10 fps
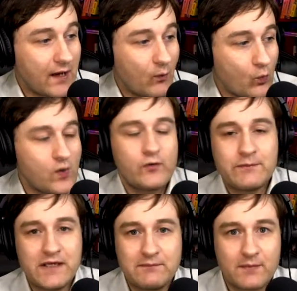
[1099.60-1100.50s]
What do I
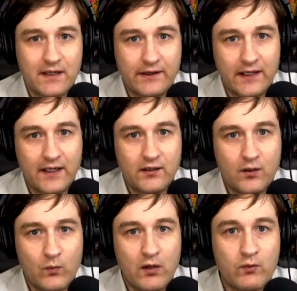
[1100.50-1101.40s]
mean by that?
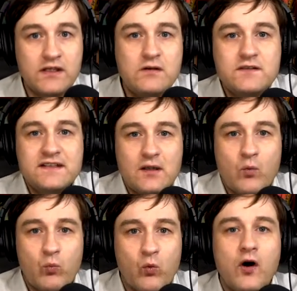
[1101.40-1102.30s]
Well, we're using a
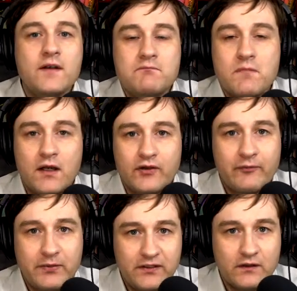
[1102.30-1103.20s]
1
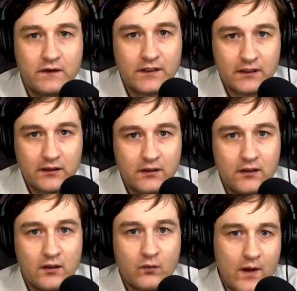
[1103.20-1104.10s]
month period
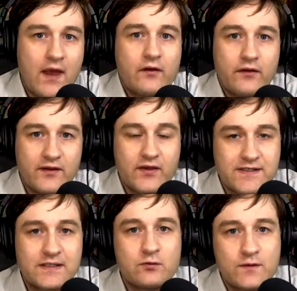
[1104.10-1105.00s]
rather than the
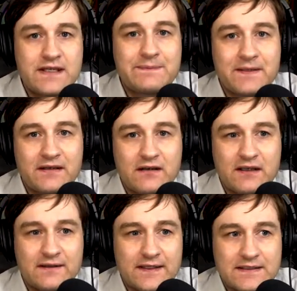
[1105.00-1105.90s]
2 week
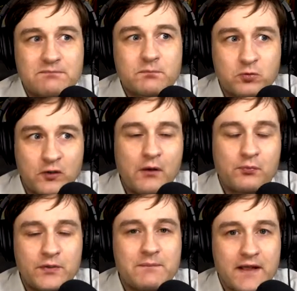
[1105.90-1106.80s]
period that is
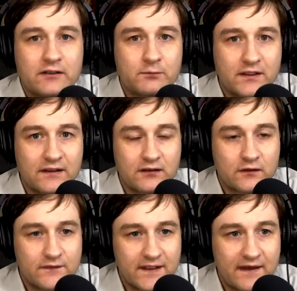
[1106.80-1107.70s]
probably better predictor
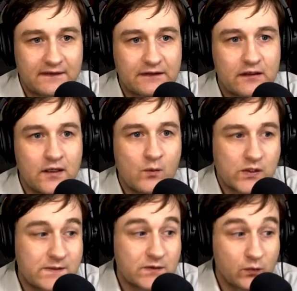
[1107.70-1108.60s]
of deaths,
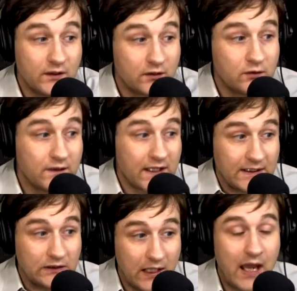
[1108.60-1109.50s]
which means we're including a
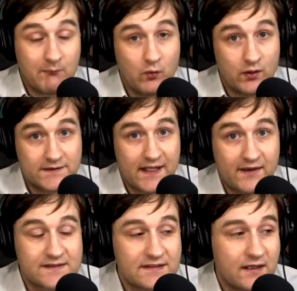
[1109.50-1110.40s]
lot more
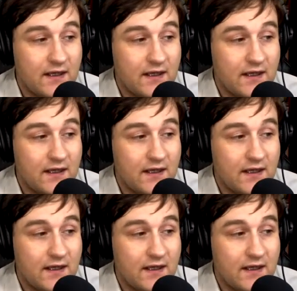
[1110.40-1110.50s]
deaths.